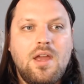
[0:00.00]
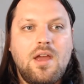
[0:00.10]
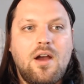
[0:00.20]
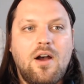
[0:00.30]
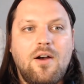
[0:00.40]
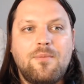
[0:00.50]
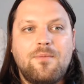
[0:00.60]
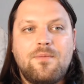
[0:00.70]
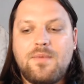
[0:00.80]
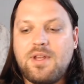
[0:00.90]

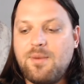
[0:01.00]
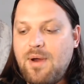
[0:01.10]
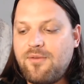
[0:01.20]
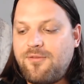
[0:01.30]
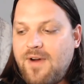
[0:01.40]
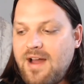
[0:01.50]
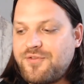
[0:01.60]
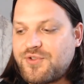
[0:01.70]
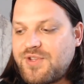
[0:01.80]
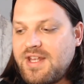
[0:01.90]
In about 5
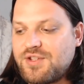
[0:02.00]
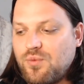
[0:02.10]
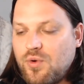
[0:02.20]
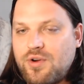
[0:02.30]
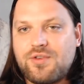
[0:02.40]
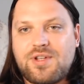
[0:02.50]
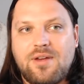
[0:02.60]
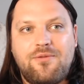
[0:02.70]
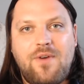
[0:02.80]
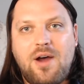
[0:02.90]
states, workers
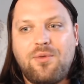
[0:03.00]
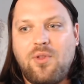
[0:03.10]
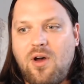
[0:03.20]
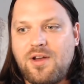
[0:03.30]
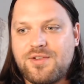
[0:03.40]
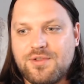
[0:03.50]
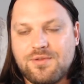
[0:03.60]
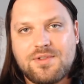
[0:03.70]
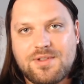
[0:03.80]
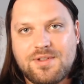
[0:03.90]
have filed
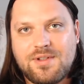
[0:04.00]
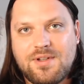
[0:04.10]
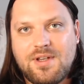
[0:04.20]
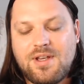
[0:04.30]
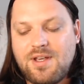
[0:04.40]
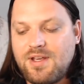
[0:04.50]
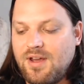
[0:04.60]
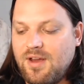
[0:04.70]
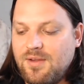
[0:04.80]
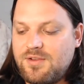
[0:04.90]
lawsuits
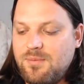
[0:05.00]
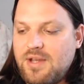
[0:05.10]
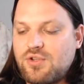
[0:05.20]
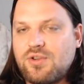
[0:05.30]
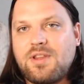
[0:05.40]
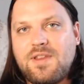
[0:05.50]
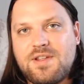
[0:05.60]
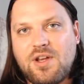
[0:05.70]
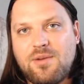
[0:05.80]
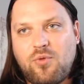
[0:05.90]
to make sure that these
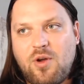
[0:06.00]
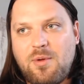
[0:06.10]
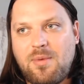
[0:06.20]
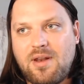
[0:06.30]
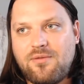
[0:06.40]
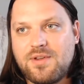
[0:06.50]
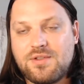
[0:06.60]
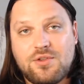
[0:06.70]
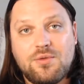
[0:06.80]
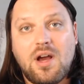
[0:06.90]
unemployment benefits
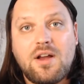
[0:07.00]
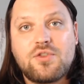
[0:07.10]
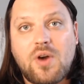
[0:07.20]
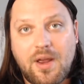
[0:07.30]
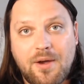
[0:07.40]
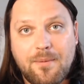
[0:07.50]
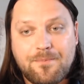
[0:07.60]
do not dry up.